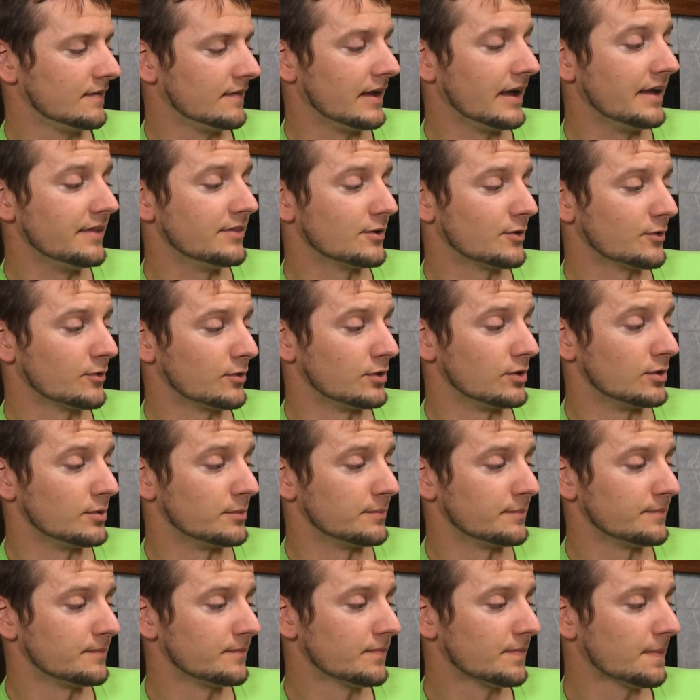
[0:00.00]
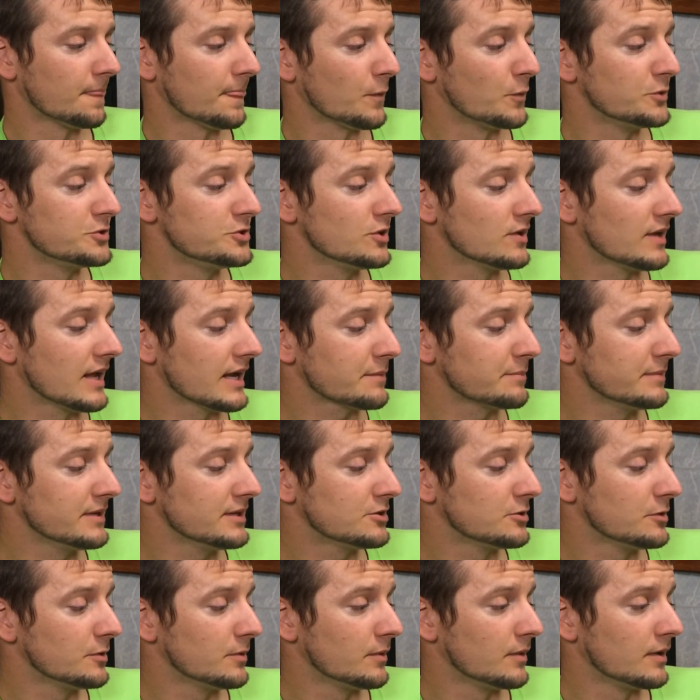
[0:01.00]
In the room. Would you like me
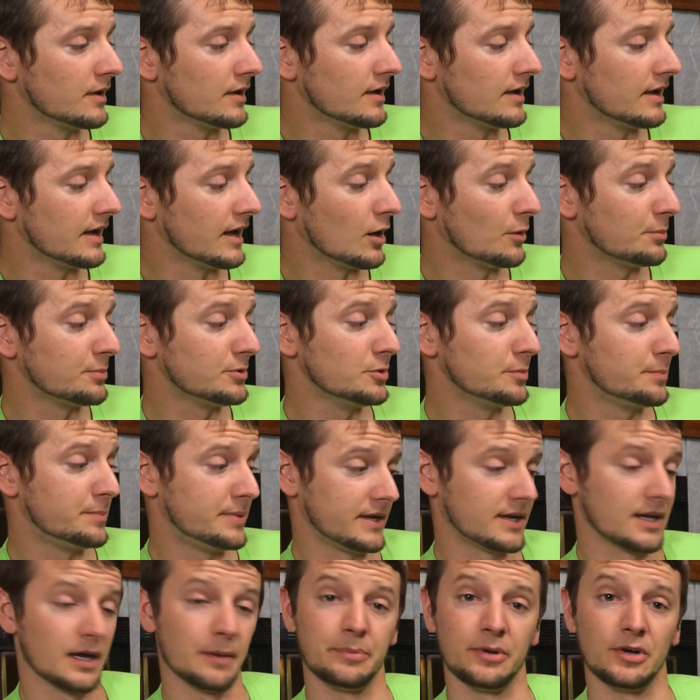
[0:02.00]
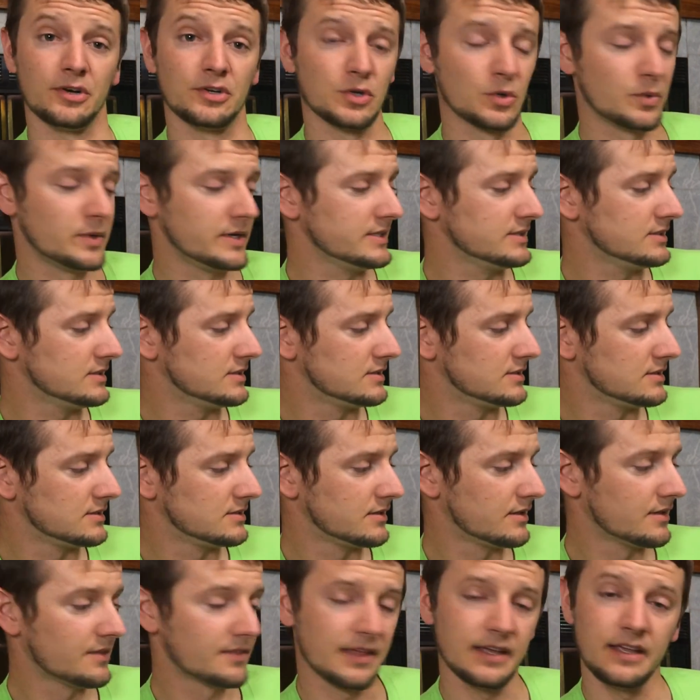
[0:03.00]
to help you pick up your toys?
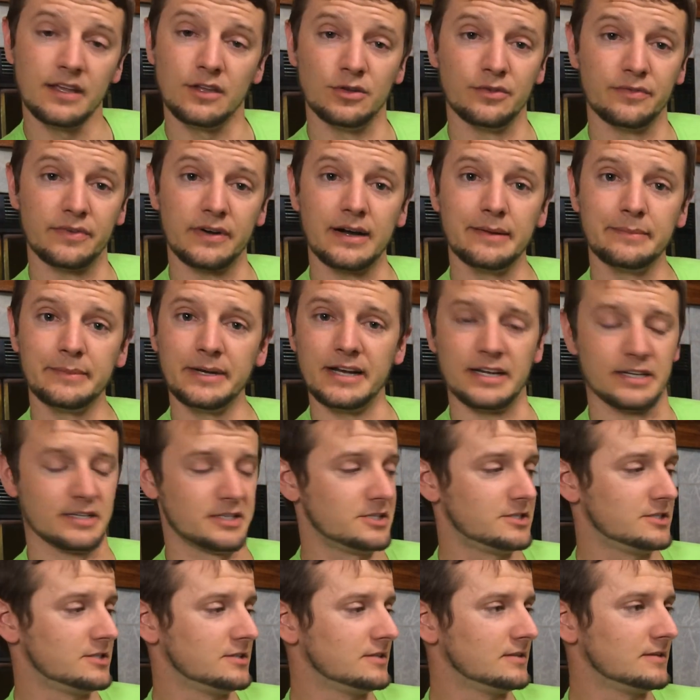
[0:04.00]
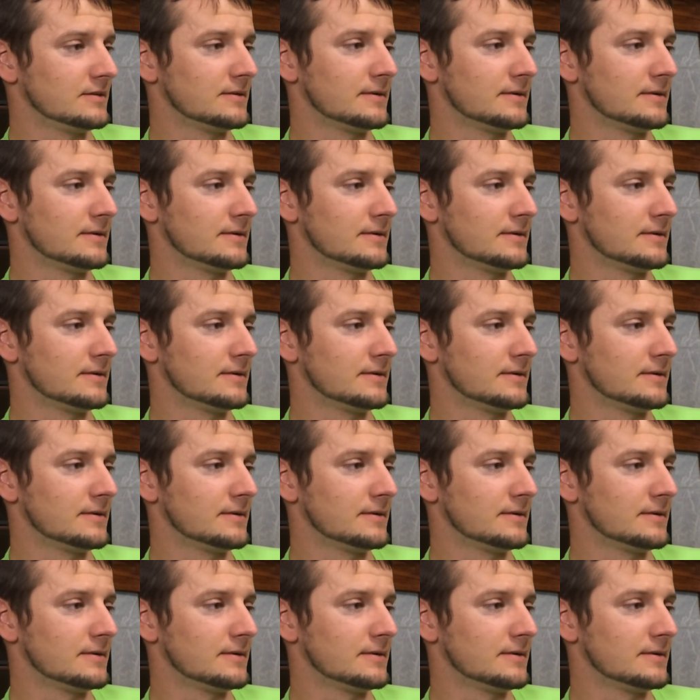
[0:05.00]
Thank you very much.